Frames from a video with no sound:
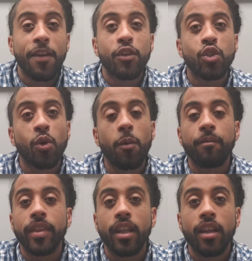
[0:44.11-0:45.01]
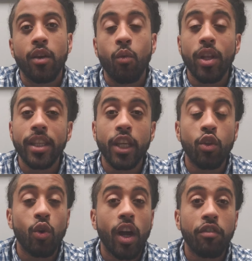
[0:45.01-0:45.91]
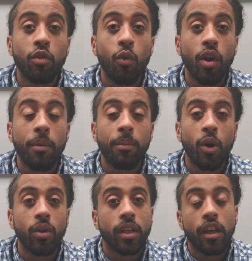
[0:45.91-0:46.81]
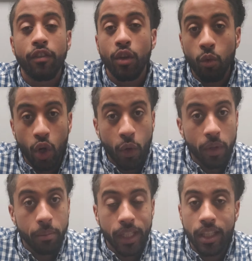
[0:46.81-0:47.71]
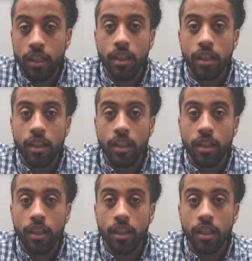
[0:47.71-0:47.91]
So one thing you don't have to worry about, you're working with me,